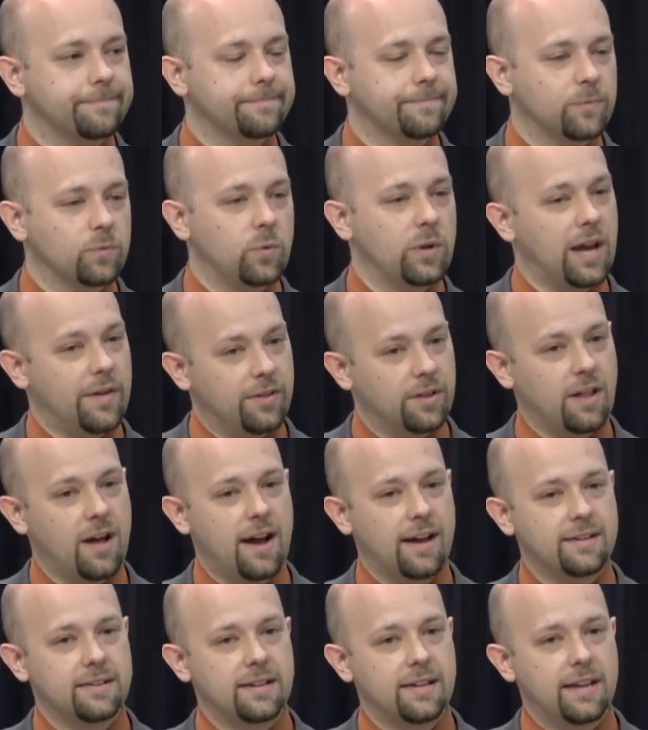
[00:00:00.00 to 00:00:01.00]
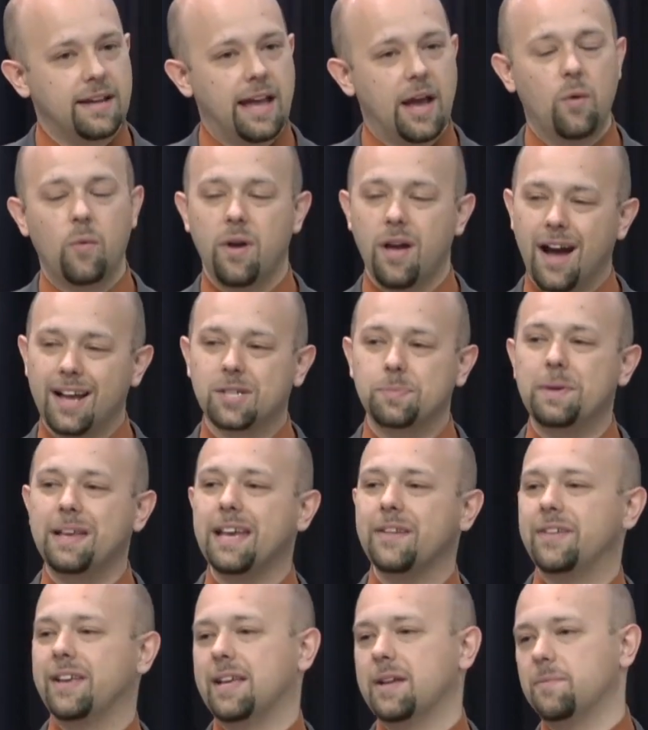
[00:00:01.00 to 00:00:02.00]
We have a lot. And we ought to be
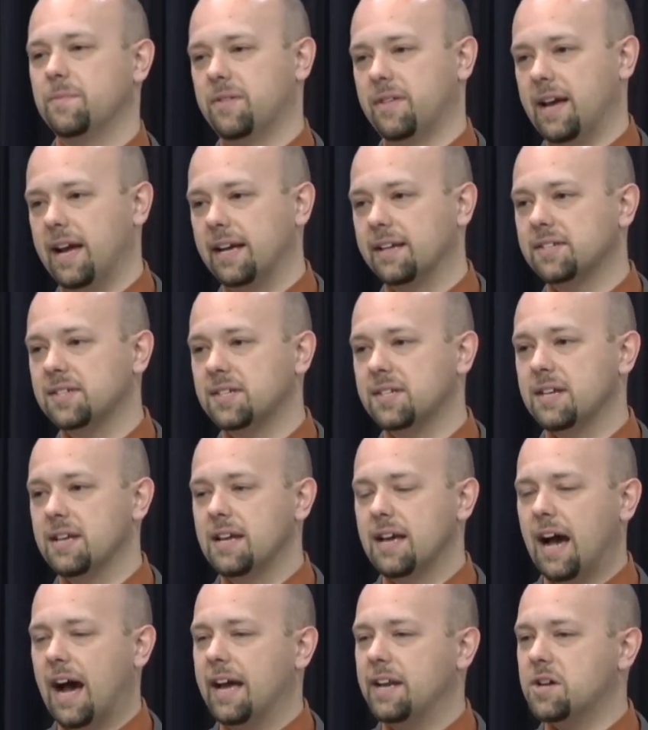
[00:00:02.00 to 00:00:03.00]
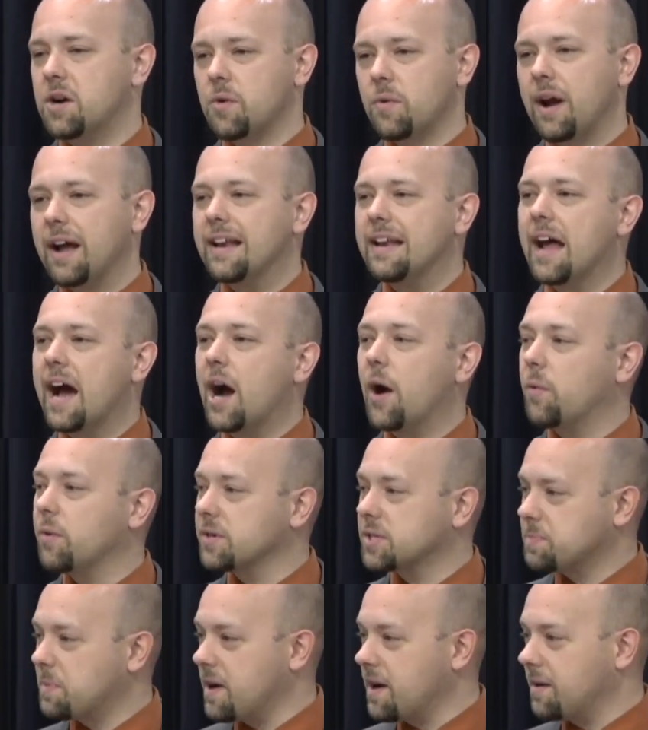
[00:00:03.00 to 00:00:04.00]
giving Him thanks. I know right now we're
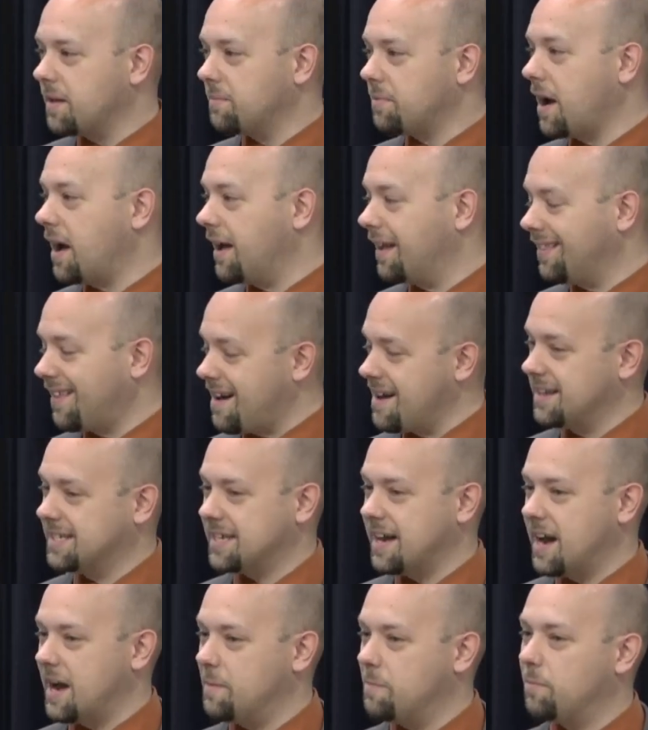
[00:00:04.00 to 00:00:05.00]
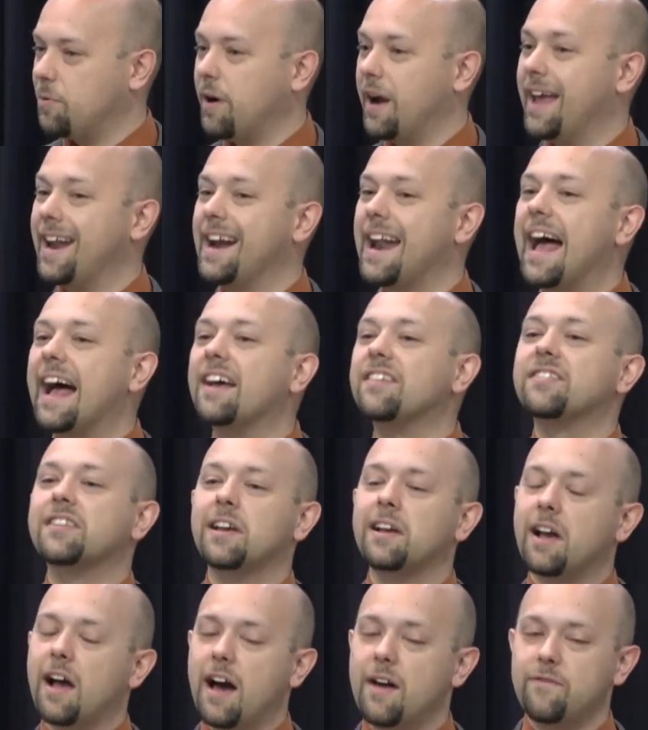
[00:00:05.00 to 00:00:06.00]
spending probably a lot of time praying and asking
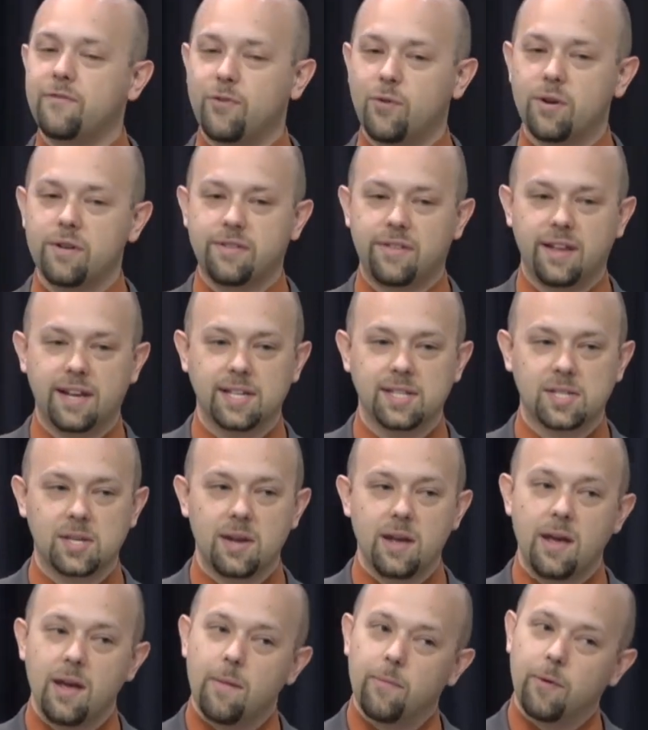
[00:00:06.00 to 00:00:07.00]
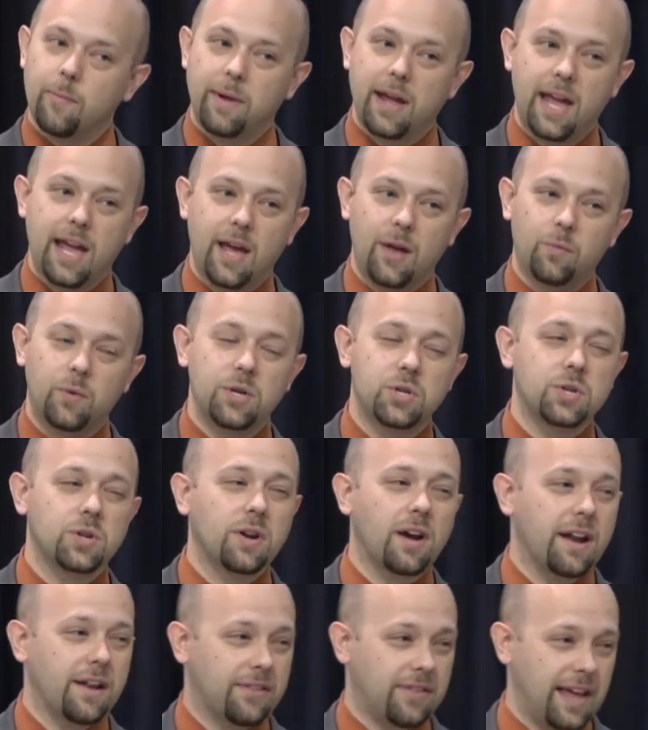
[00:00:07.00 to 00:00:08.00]
God for things, but man, we sure ought
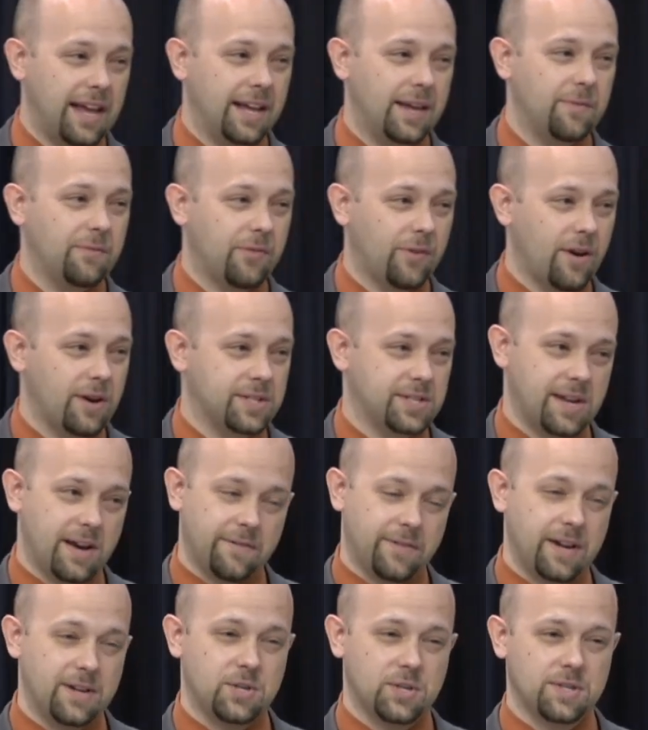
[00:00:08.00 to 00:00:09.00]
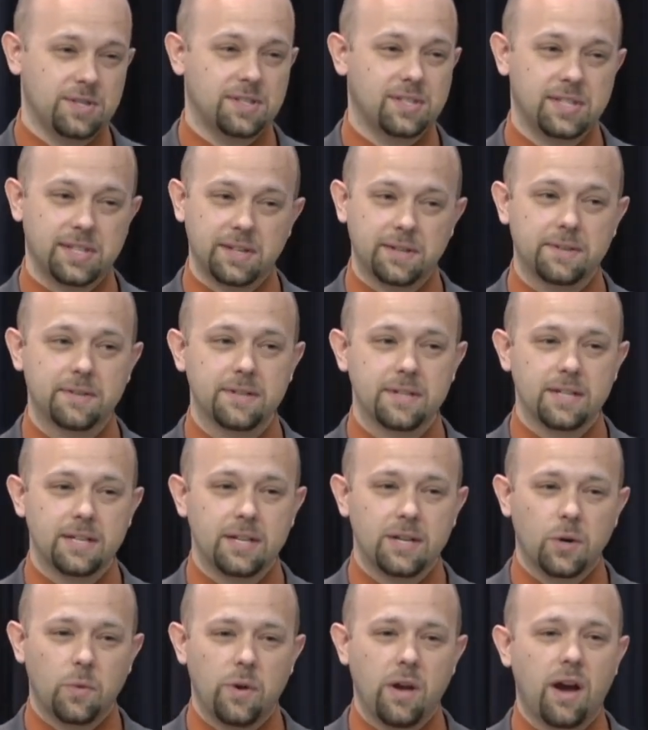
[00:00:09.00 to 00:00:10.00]
to thank Him for our salvation still
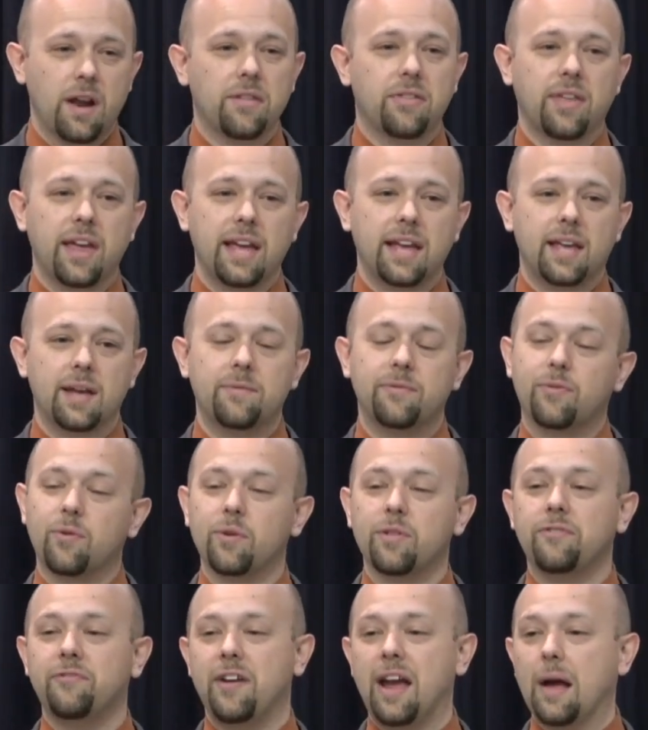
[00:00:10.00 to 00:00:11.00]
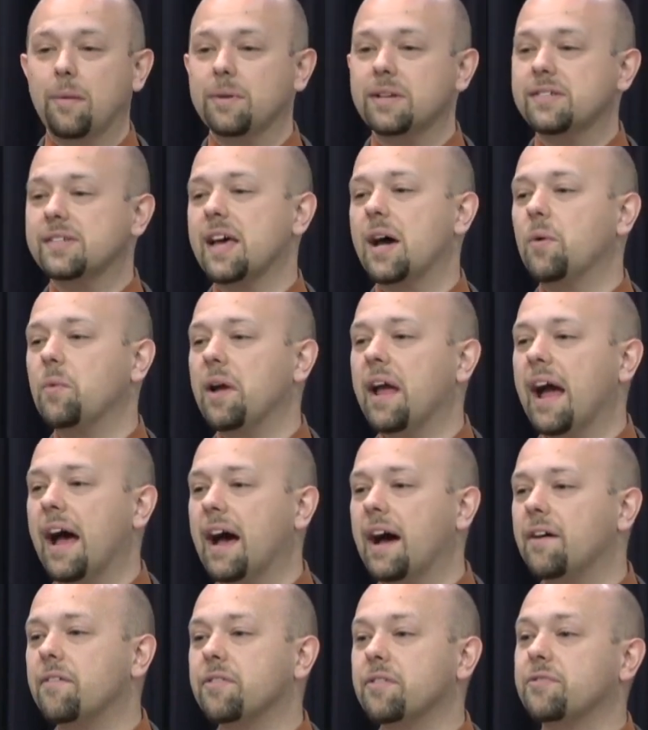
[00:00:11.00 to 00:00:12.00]
we ought to thank Him for the families that we
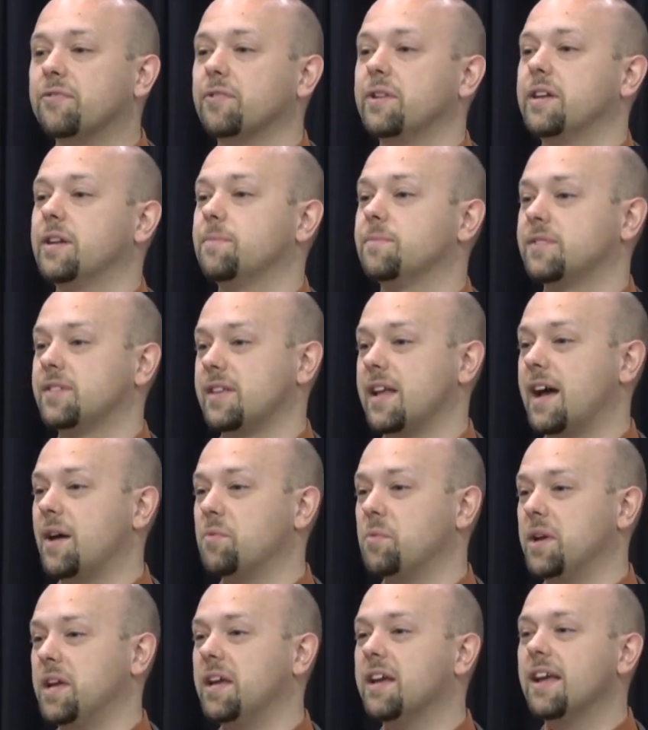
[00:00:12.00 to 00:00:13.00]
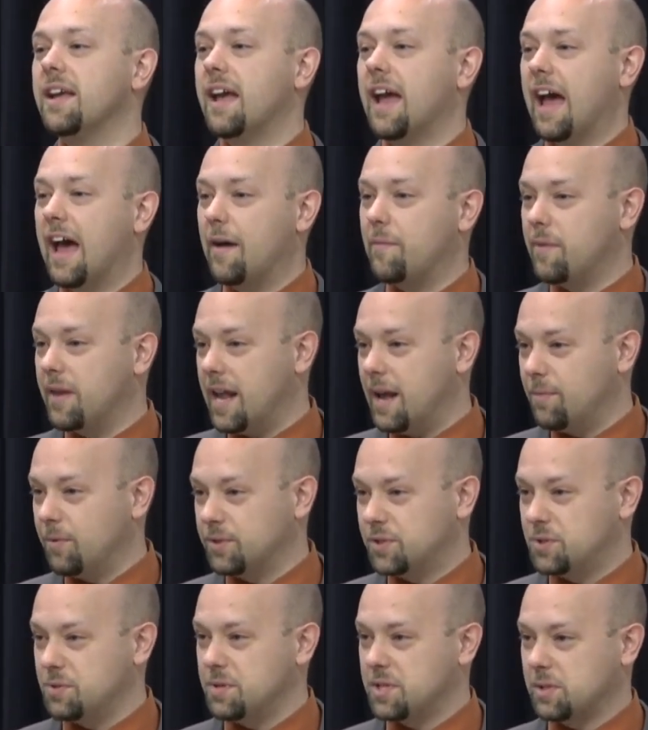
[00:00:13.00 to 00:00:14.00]
have, the freedoms that we have been able
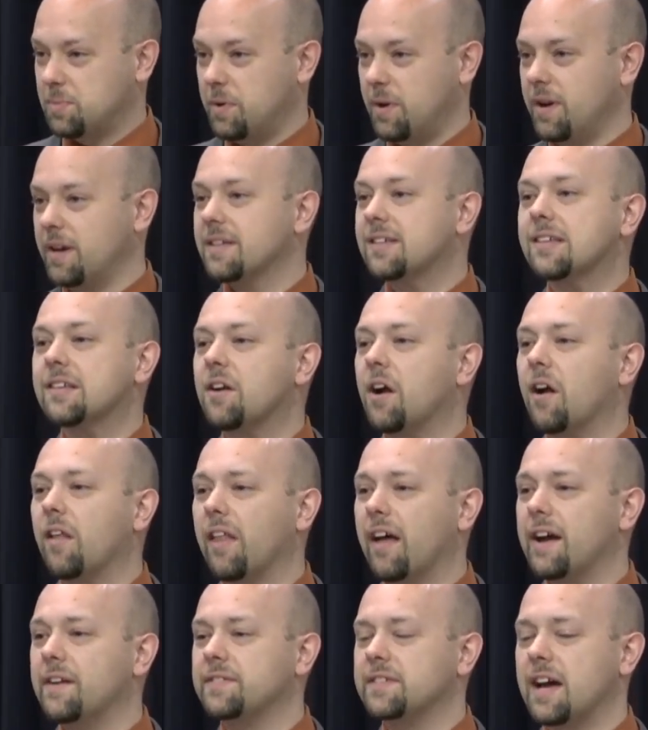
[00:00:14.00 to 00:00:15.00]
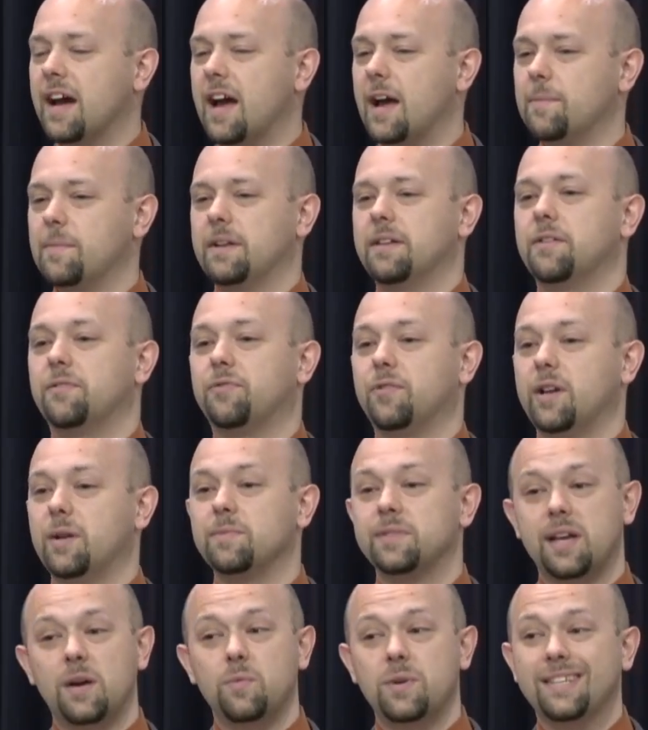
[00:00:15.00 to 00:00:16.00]
to experience in our lifetime, and the freedoms
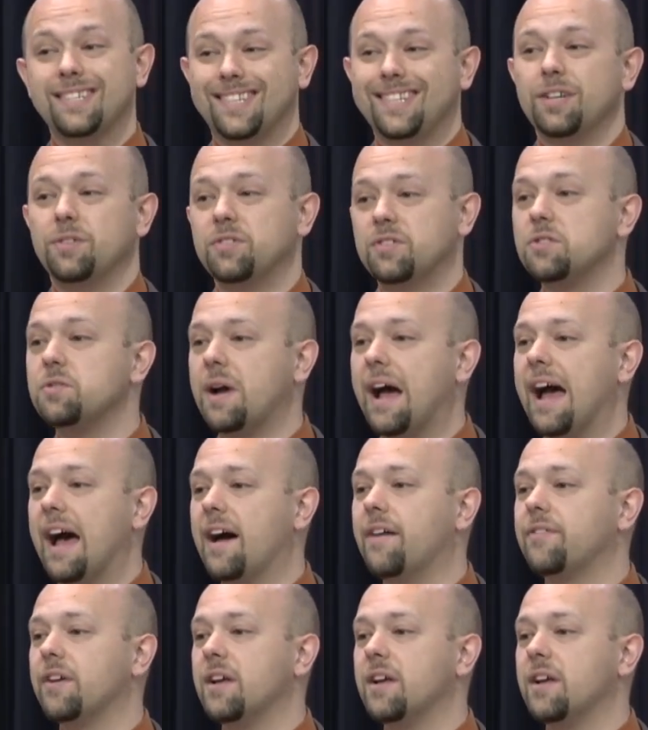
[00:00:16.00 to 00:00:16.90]
that we still do have.